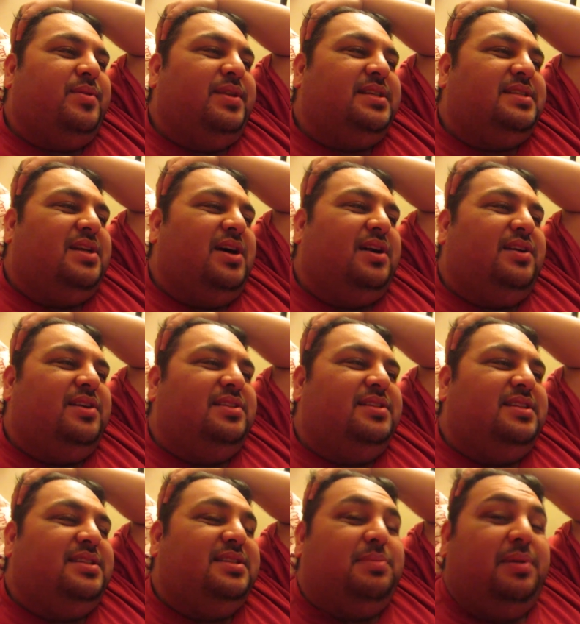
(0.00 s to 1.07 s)
with his
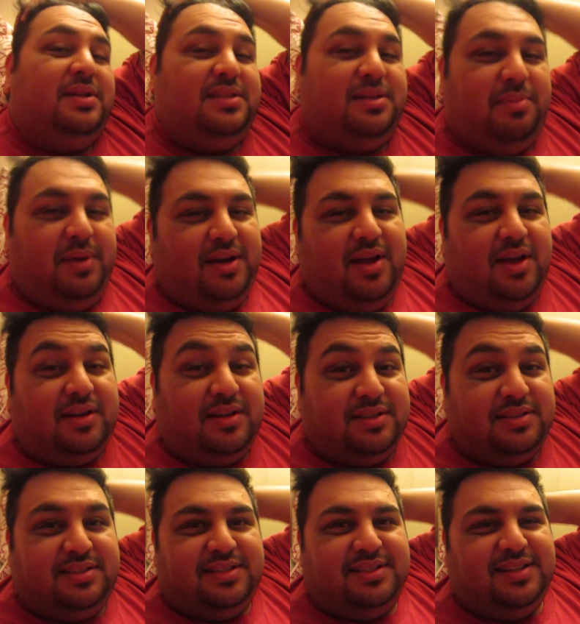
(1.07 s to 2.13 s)
Dockers, he's sponsored by
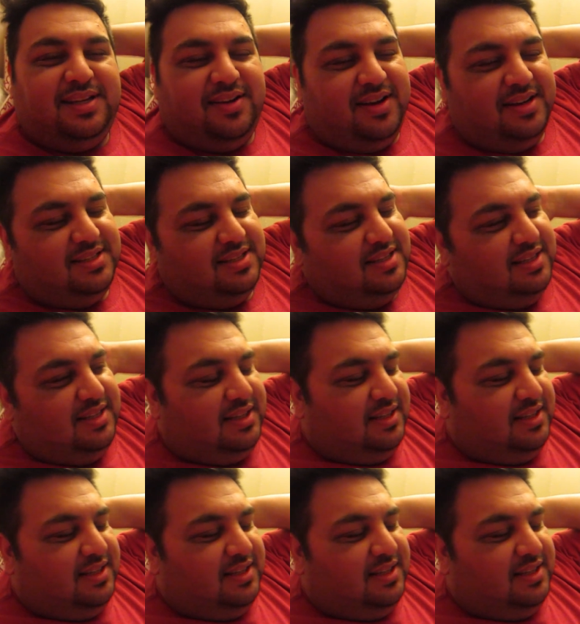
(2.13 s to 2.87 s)
Dockers. Isn't that crazy?